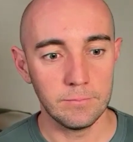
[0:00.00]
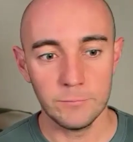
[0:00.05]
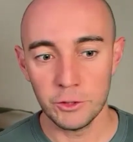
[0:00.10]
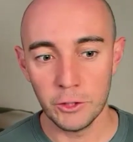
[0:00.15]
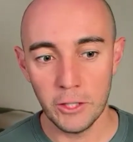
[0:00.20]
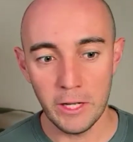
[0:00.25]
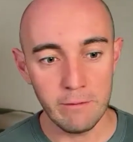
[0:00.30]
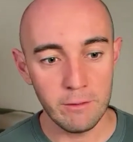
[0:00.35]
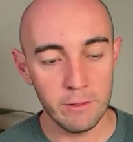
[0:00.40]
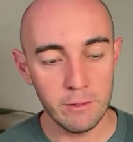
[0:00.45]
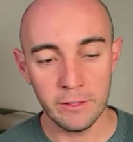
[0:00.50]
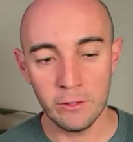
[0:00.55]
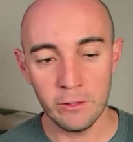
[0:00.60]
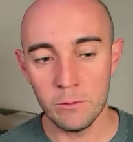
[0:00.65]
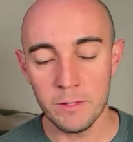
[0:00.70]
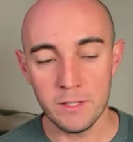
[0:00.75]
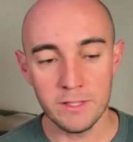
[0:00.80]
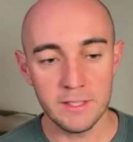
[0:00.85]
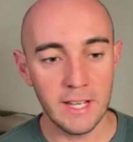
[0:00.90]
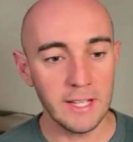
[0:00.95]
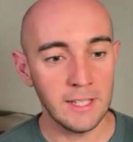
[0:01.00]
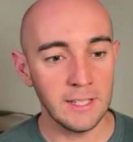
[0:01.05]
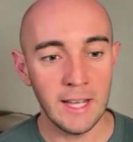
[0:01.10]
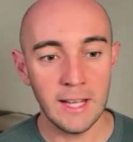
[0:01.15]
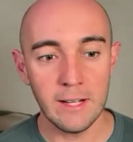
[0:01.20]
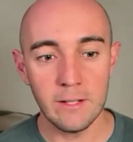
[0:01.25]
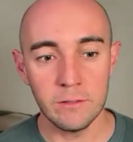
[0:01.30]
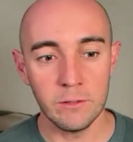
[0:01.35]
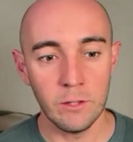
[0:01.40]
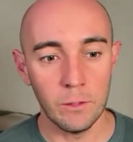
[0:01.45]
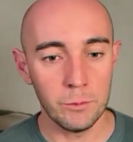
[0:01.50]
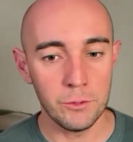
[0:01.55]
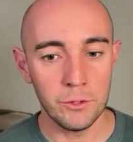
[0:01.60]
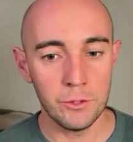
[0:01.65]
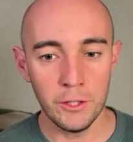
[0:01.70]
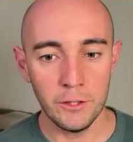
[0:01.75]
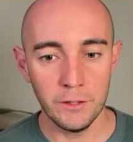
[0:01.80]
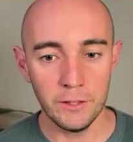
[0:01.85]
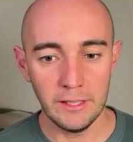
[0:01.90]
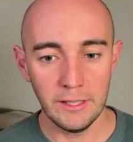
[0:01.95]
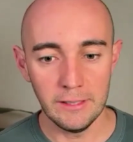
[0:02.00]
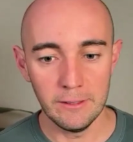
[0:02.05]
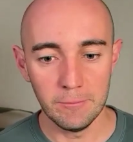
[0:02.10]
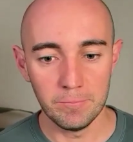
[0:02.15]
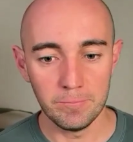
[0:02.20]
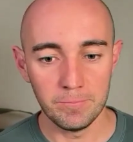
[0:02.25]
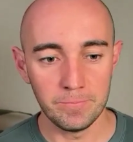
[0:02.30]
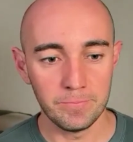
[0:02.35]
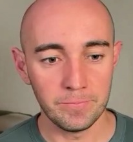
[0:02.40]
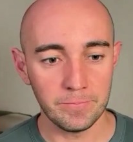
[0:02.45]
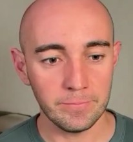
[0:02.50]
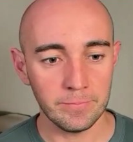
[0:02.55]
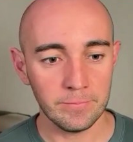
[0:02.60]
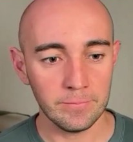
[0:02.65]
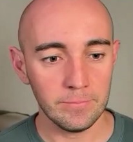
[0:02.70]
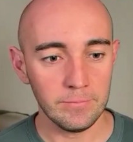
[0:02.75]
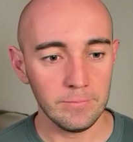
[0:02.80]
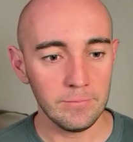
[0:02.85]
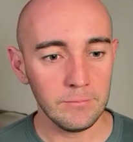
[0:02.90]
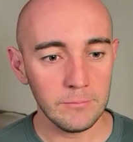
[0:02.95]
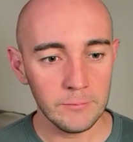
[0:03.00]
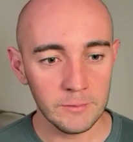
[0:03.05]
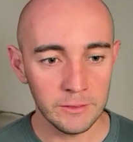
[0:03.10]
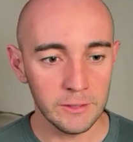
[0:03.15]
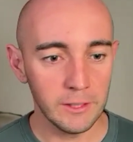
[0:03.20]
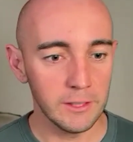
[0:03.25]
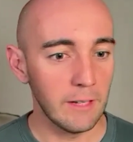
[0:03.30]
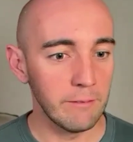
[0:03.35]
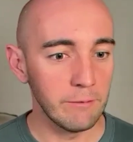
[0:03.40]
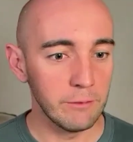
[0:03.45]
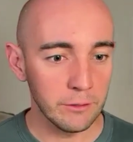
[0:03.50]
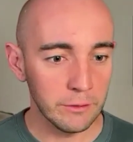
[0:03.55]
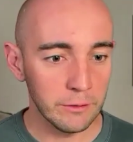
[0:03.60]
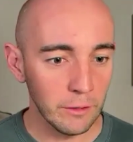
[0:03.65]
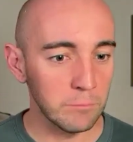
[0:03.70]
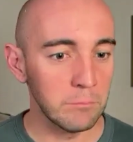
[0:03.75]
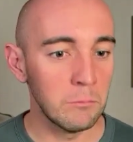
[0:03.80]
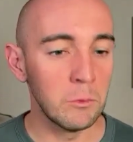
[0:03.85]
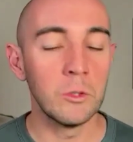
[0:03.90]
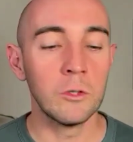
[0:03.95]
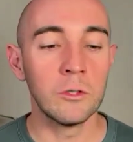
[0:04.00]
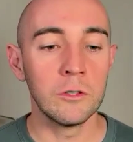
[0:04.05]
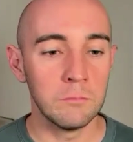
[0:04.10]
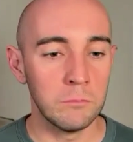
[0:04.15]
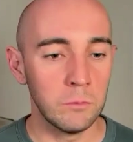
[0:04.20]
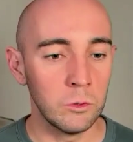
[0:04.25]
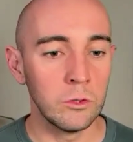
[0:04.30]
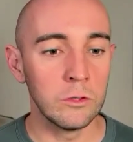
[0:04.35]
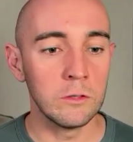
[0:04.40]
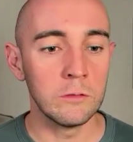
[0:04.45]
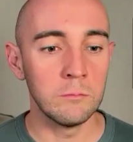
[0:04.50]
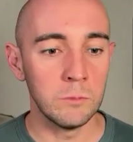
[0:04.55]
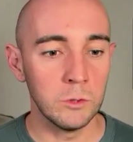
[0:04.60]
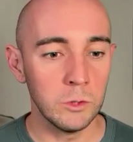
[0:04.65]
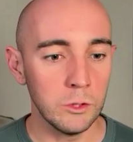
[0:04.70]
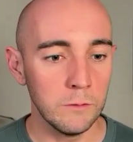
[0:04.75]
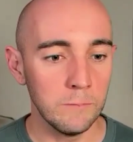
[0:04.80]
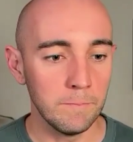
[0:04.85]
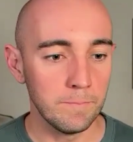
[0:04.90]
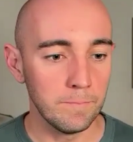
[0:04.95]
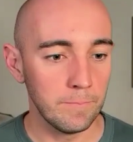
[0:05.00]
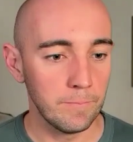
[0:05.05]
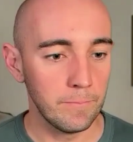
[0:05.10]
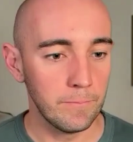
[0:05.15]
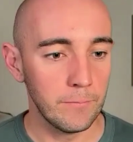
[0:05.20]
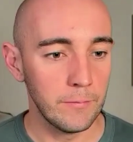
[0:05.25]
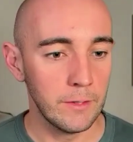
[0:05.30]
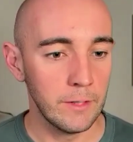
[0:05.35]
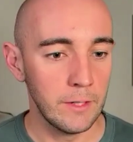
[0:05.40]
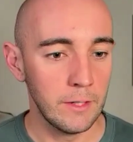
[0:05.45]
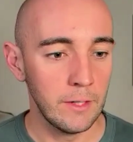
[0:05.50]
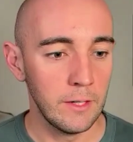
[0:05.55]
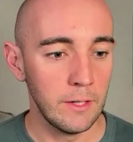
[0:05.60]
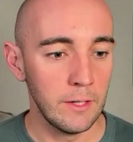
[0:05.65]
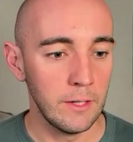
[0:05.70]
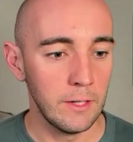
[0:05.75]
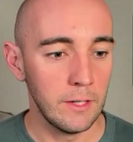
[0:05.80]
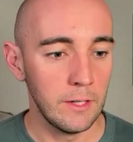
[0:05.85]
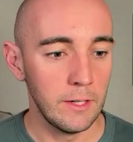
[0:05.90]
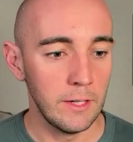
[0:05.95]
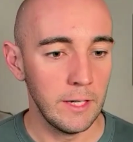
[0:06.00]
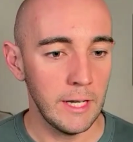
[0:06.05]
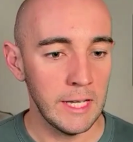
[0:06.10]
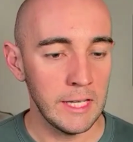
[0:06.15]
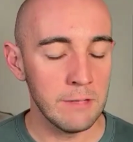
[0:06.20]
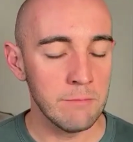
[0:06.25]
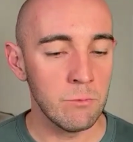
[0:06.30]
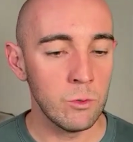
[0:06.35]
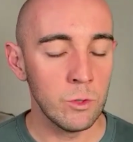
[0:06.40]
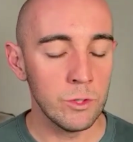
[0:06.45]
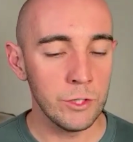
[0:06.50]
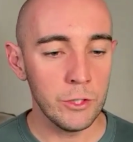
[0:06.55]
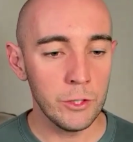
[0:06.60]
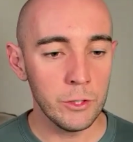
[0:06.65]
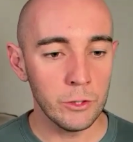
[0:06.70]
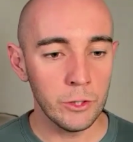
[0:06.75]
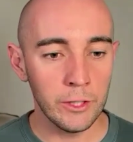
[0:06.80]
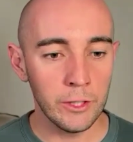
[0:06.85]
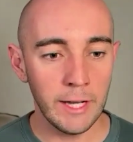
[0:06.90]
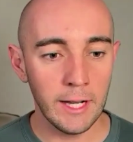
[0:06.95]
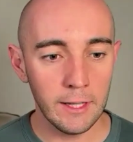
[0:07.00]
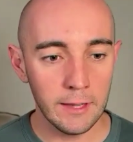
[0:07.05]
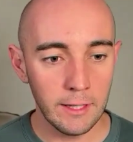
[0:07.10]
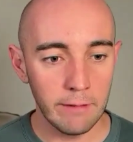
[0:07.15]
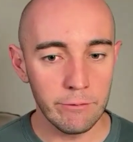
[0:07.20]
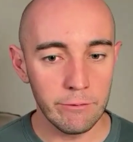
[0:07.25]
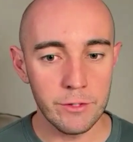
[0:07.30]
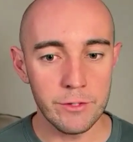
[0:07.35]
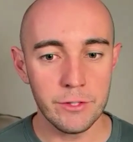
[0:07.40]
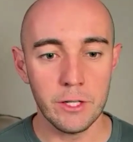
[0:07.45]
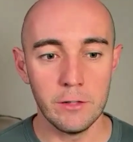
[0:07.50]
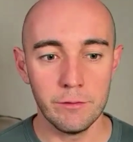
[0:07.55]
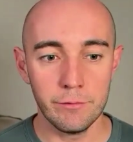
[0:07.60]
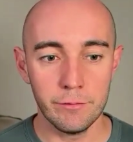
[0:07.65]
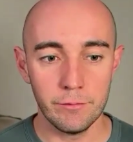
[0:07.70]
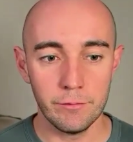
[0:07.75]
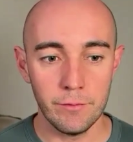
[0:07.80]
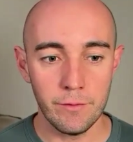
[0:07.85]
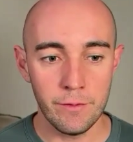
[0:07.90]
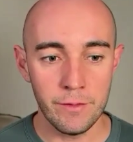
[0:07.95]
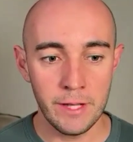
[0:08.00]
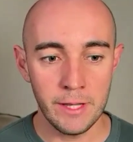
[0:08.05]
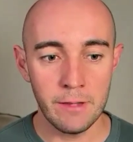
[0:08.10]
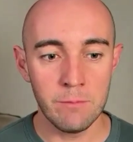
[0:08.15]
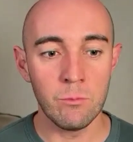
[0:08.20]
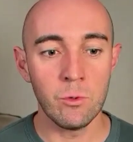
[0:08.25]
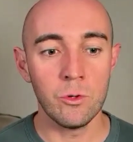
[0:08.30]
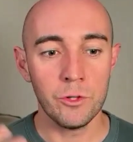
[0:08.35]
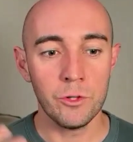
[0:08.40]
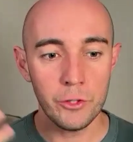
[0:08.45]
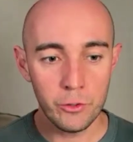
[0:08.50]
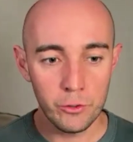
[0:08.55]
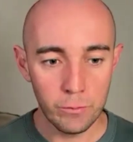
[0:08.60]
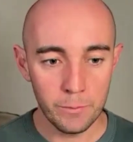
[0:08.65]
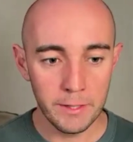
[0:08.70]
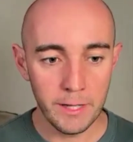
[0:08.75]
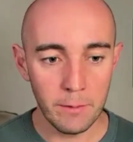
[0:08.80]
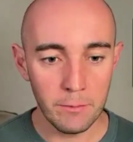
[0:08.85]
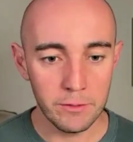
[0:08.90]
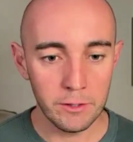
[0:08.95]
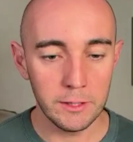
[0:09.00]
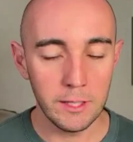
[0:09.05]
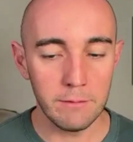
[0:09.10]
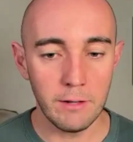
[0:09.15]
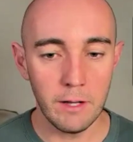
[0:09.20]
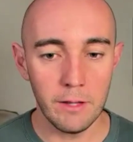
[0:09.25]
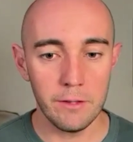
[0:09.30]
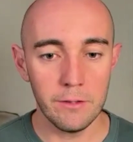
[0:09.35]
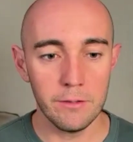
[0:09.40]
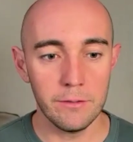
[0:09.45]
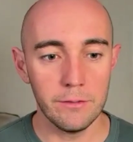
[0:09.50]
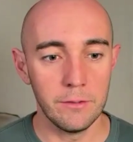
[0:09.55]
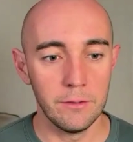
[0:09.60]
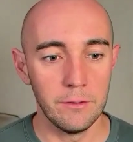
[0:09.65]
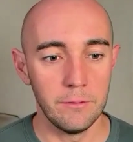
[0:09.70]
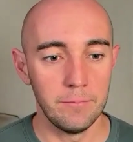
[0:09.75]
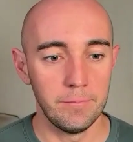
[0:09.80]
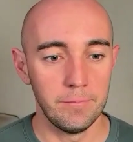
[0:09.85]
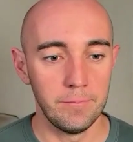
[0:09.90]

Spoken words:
So every single mistake now is an opportunity to love yourself more and more and more. And the more that you learn how to love yourself, then the more that you will be able to love others.